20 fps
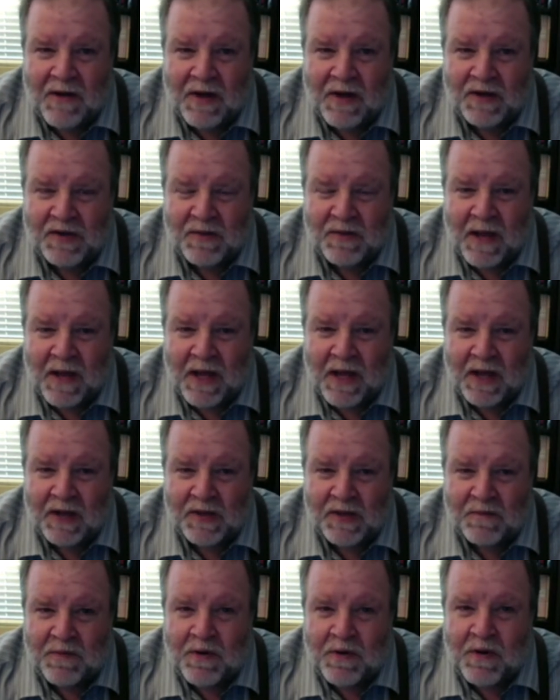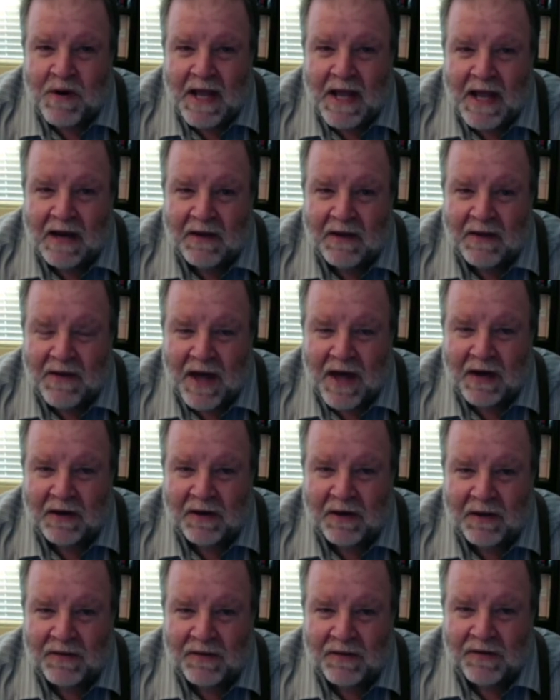resume is pretty
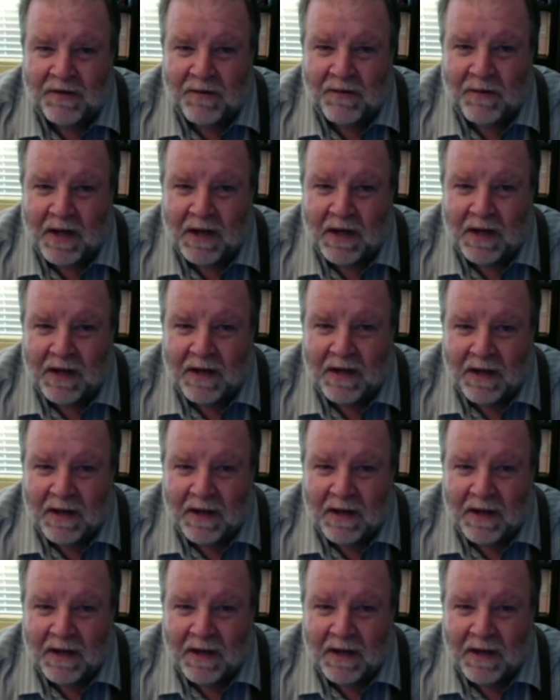antithetical to what